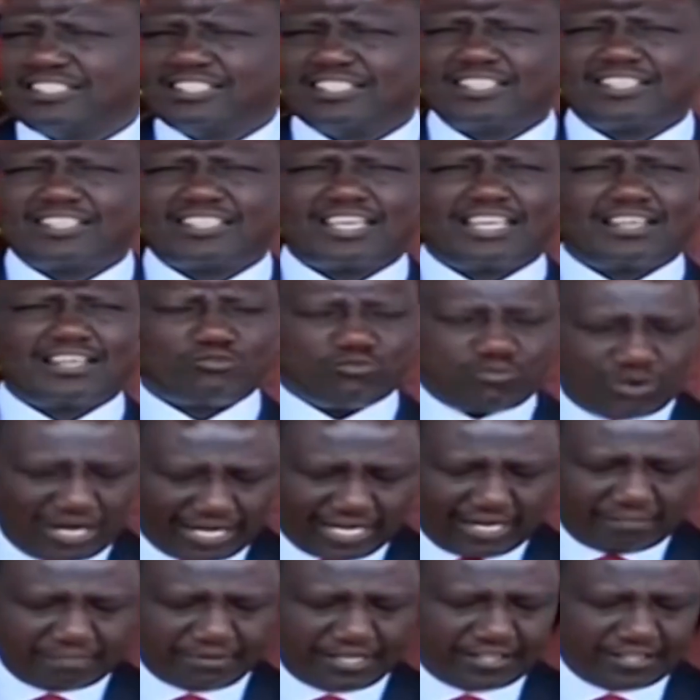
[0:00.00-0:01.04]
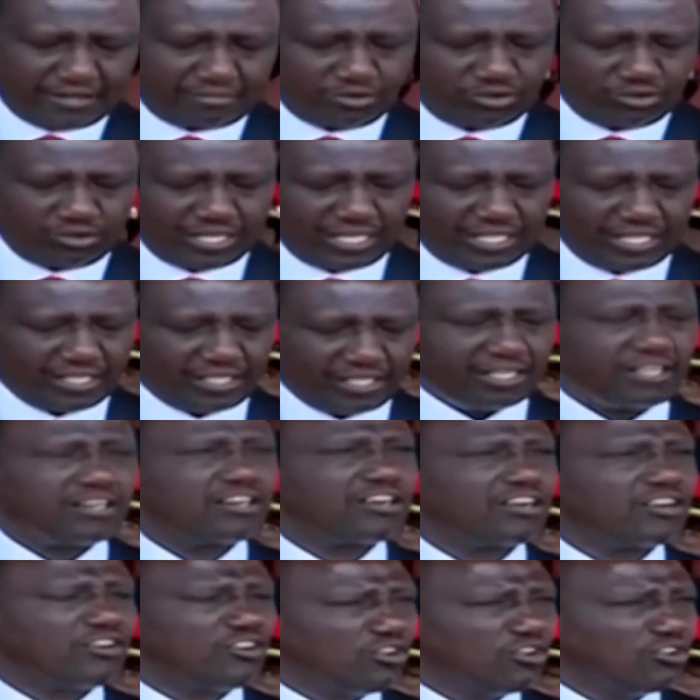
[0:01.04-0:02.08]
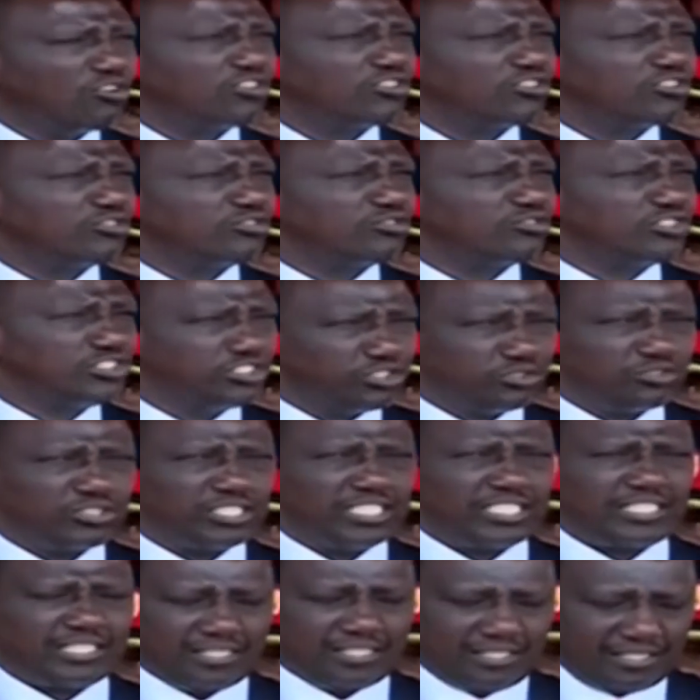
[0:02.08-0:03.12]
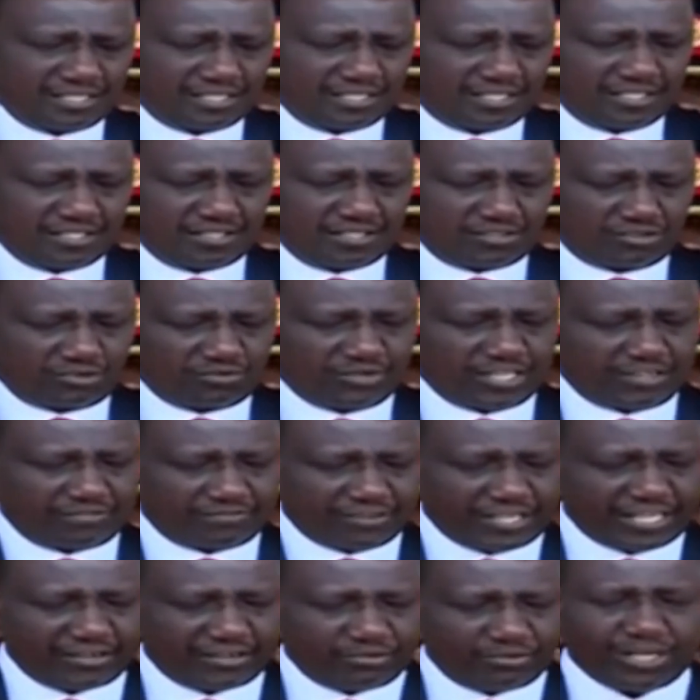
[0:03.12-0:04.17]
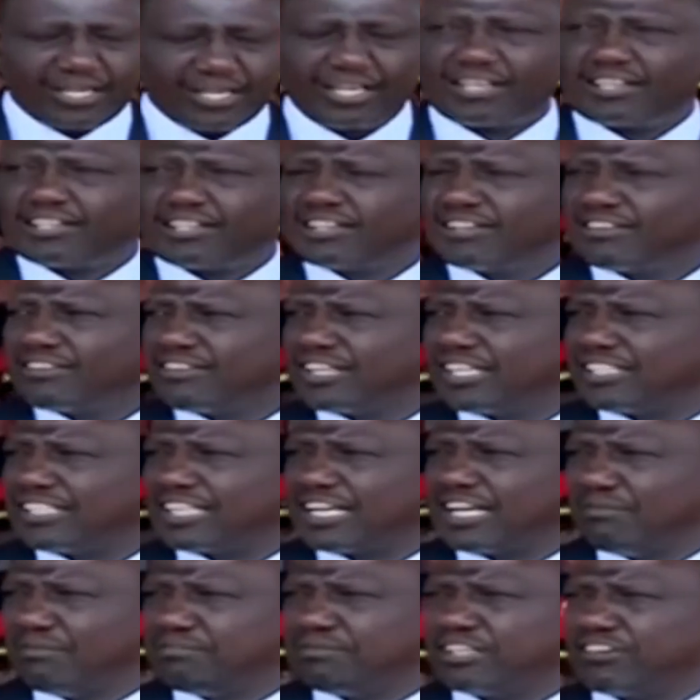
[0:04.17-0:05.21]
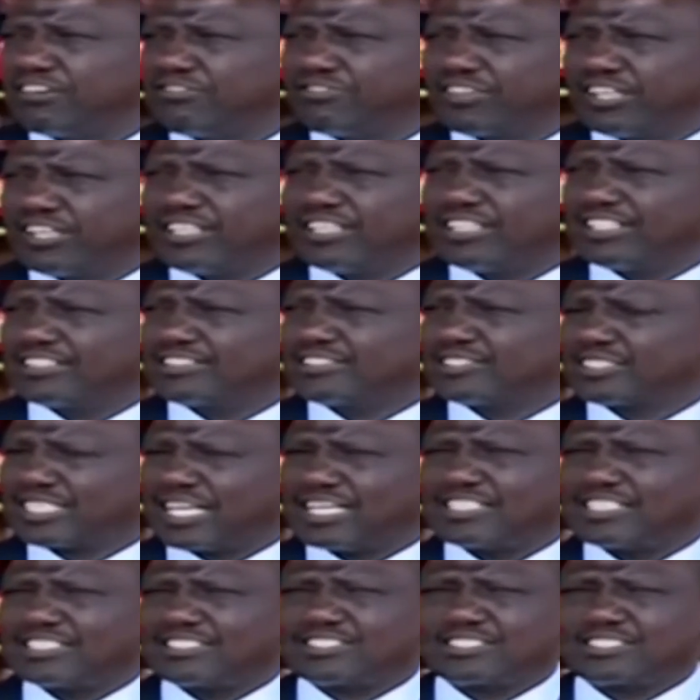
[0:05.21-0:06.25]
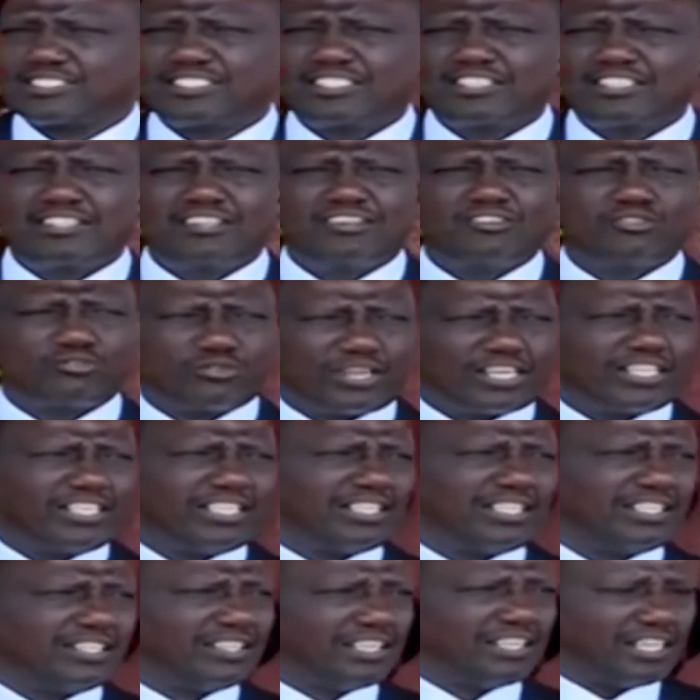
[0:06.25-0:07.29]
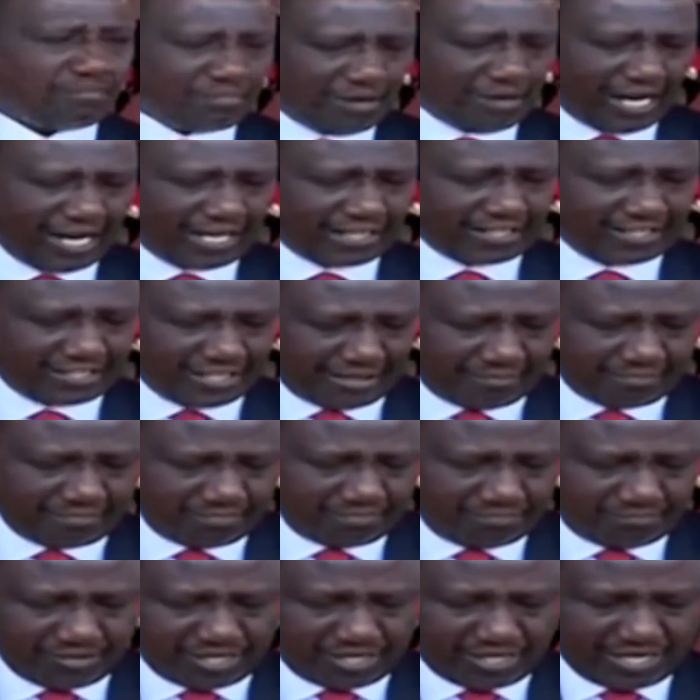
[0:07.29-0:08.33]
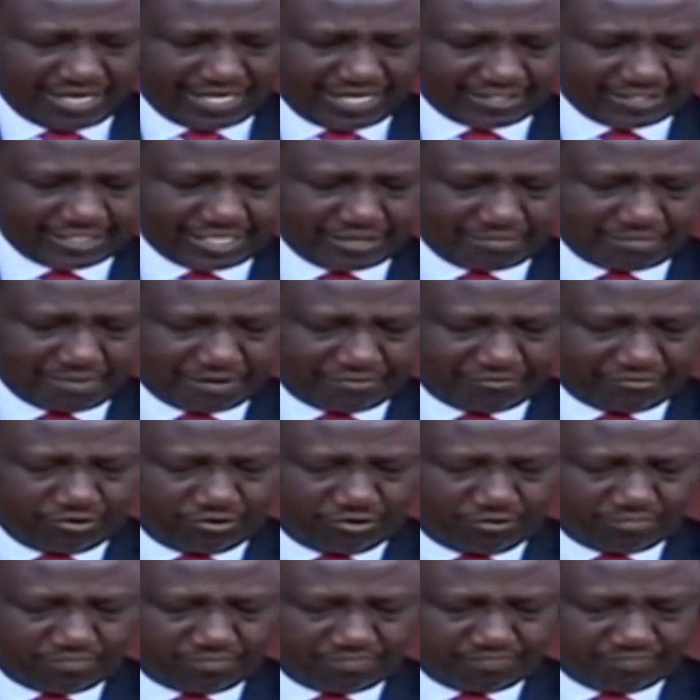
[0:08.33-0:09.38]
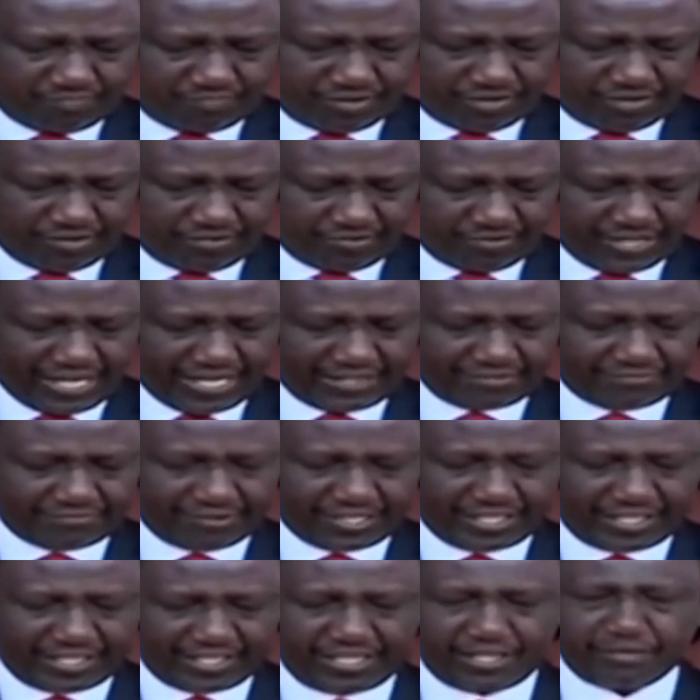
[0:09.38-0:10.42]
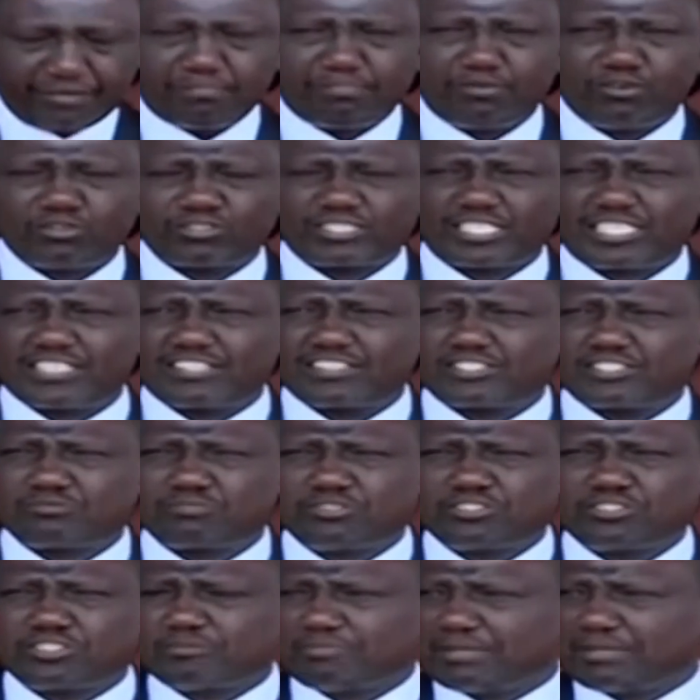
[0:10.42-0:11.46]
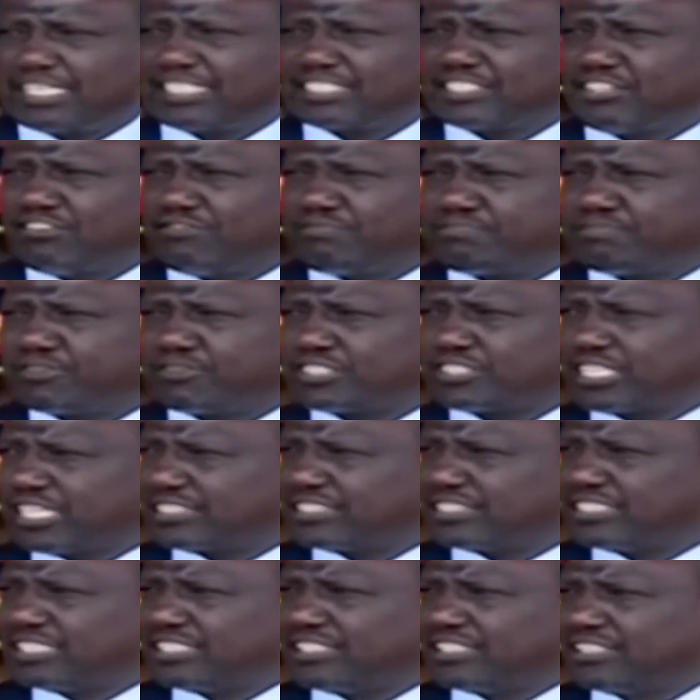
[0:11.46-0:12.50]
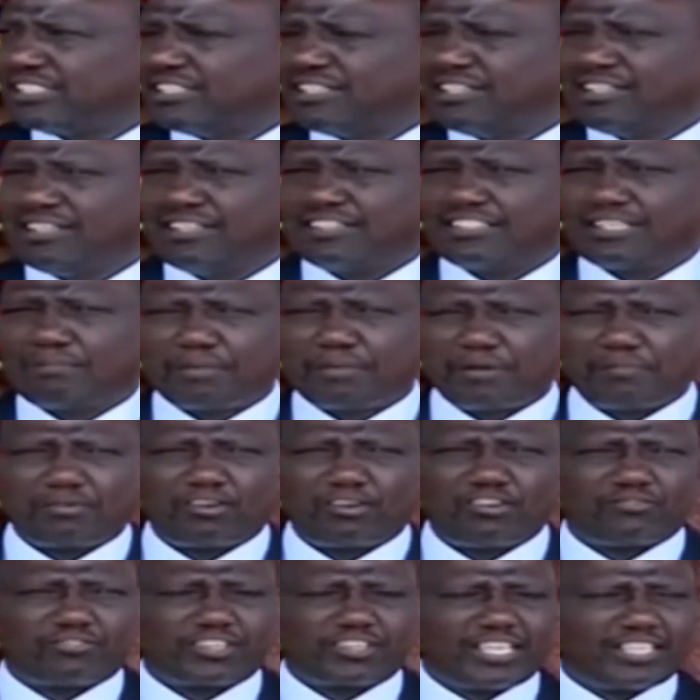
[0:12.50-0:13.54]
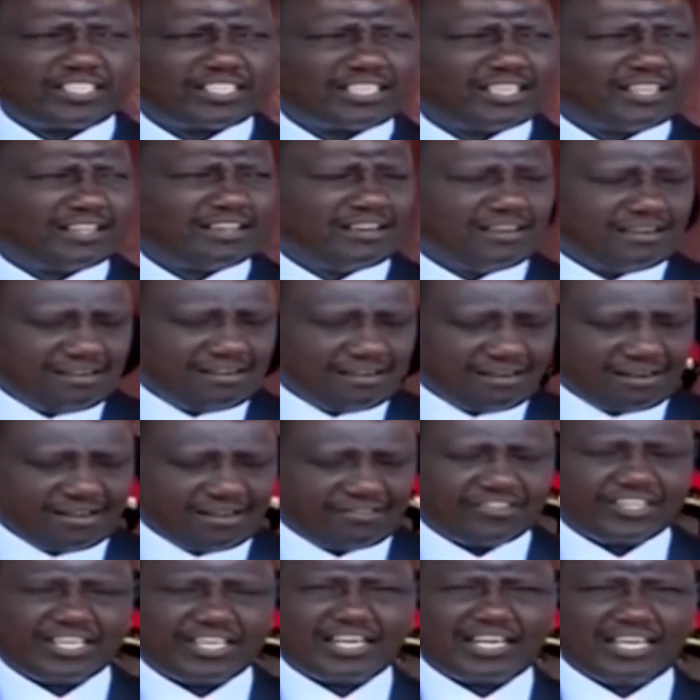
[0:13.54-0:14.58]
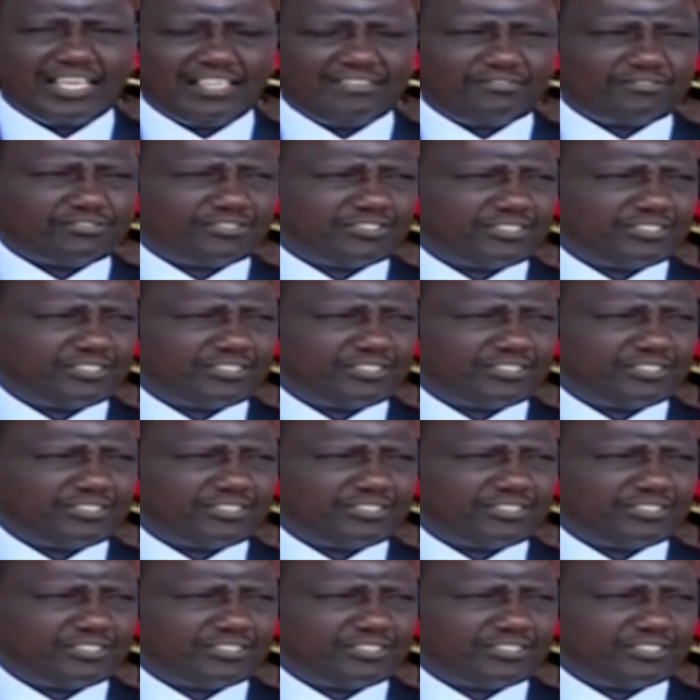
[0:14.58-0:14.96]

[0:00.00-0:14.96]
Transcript: can wake up in the morning, go to duty, knowing very well that the government of Kenya stands ready and behind them as they perform that very important responsibility of protecting the people of Kenya and their lives.